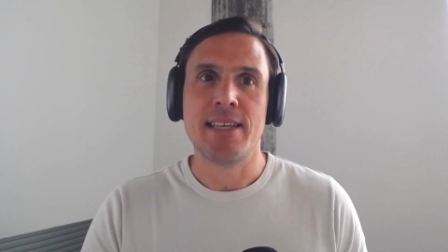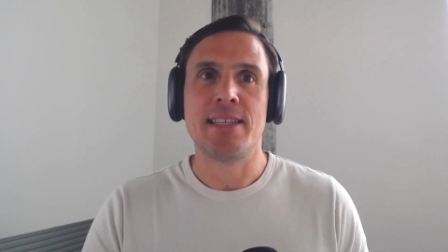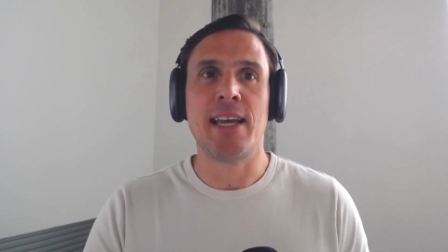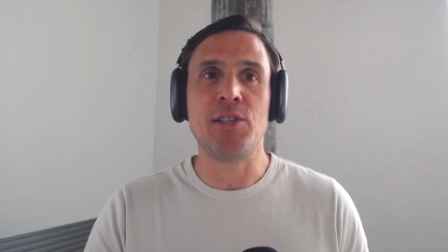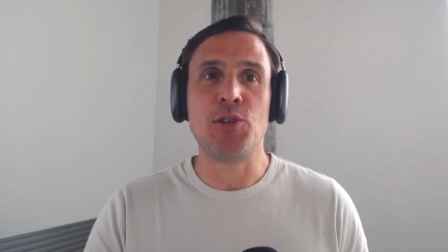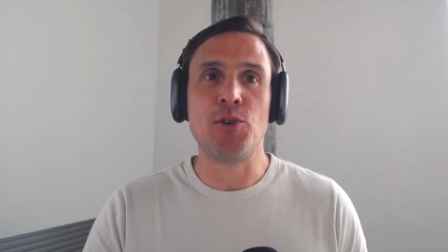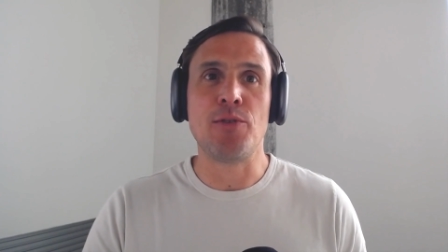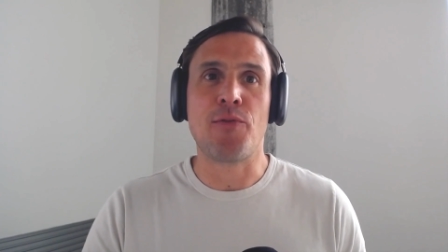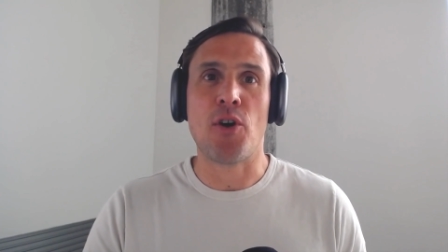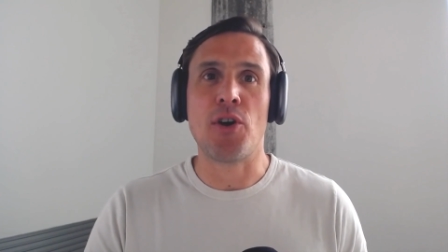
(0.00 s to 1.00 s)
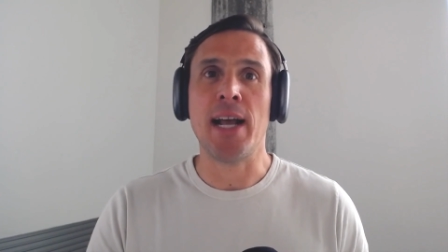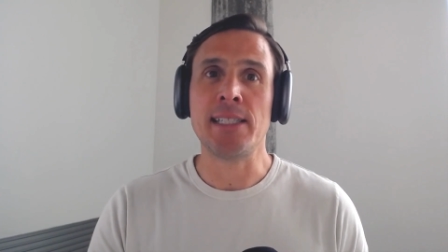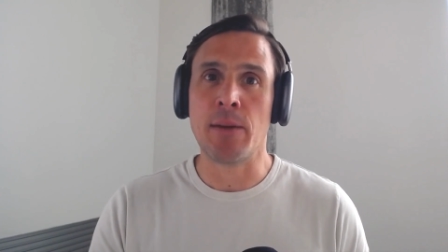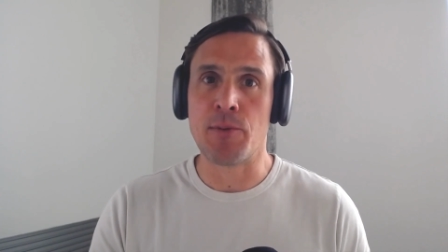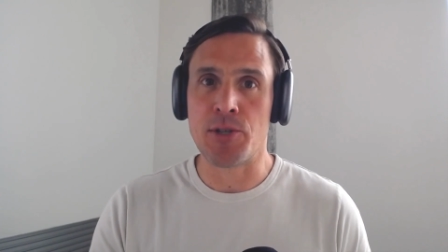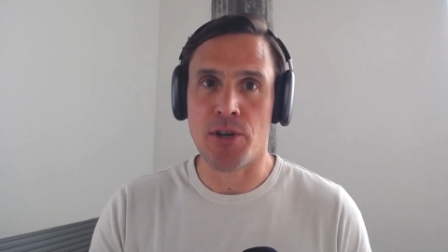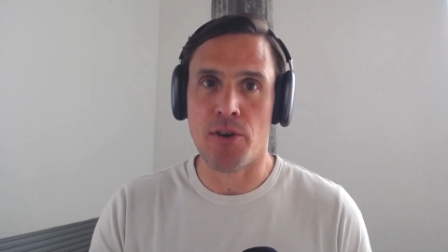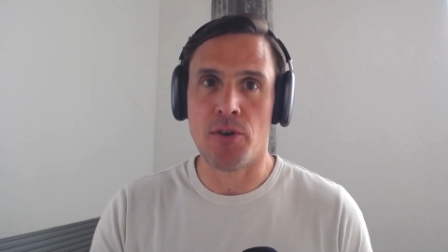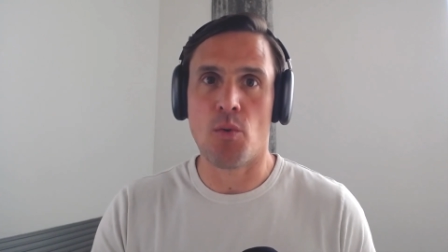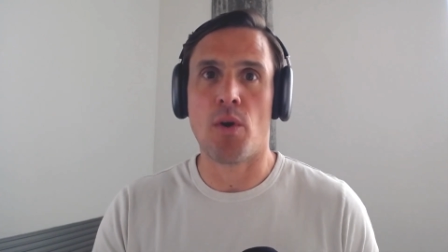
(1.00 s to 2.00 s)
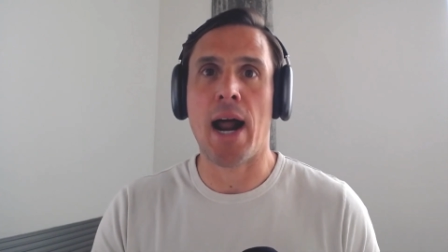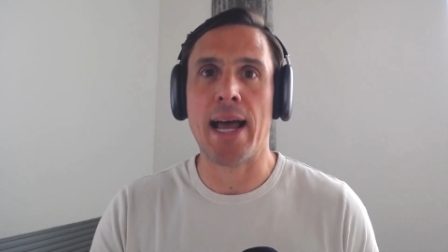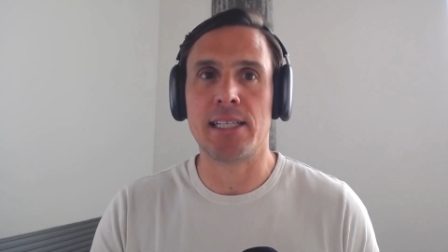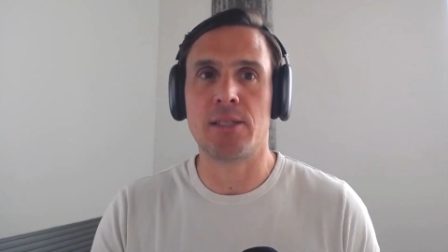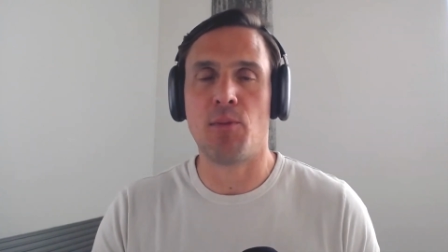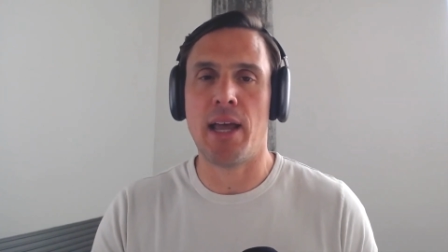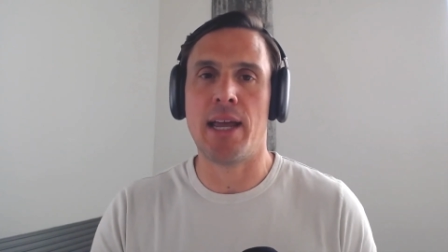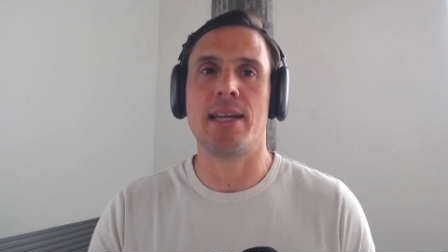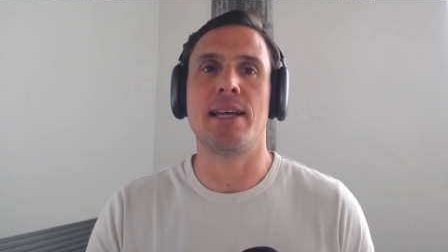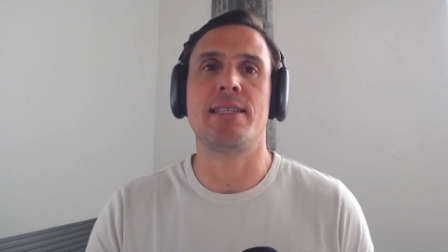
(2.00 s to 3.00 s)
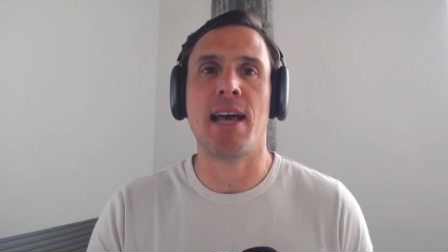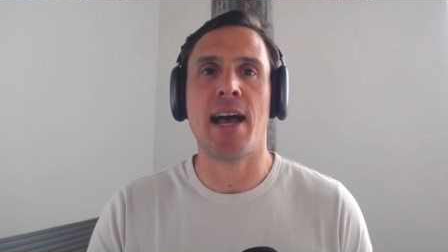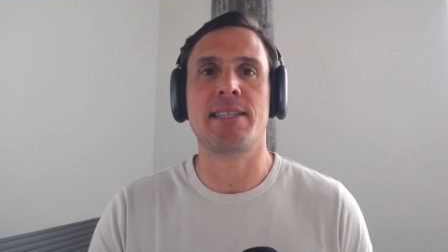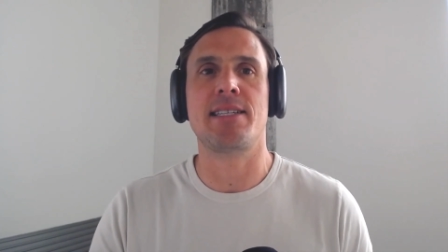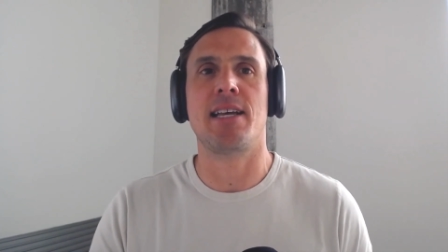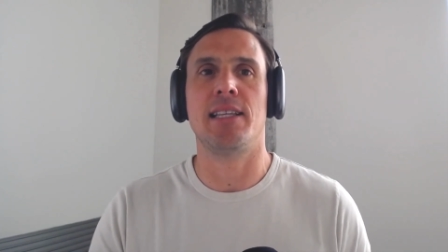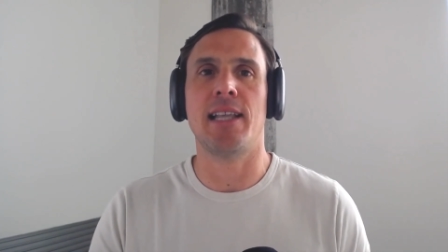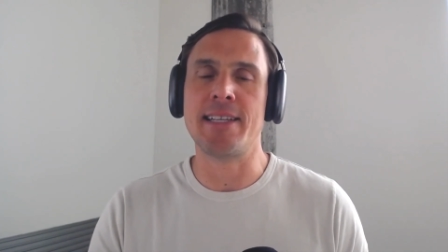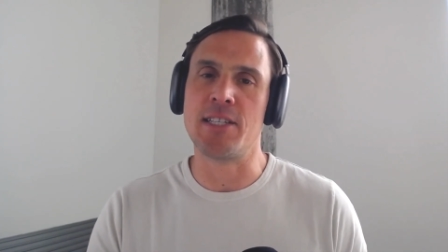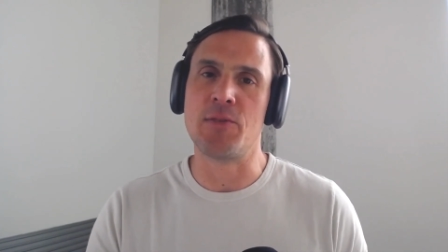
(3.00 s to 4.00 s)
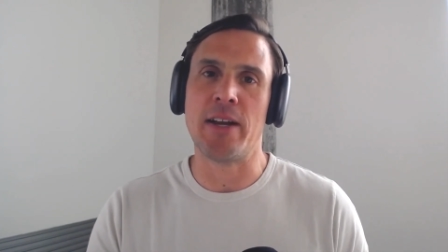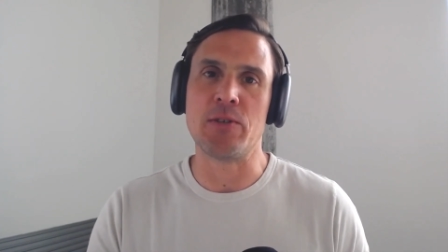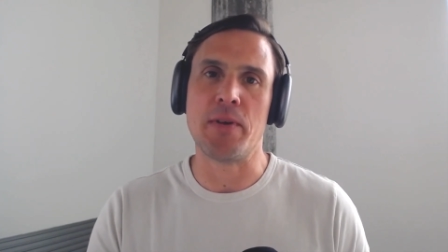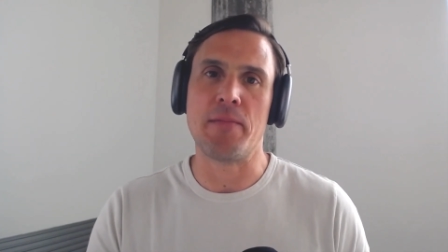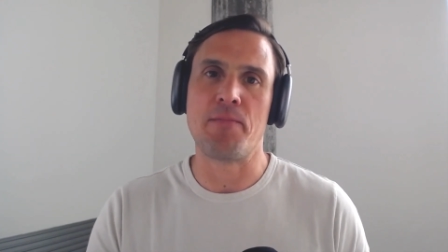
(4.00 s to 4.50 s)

Stay tuned for our next episode where I explain SaaS license management.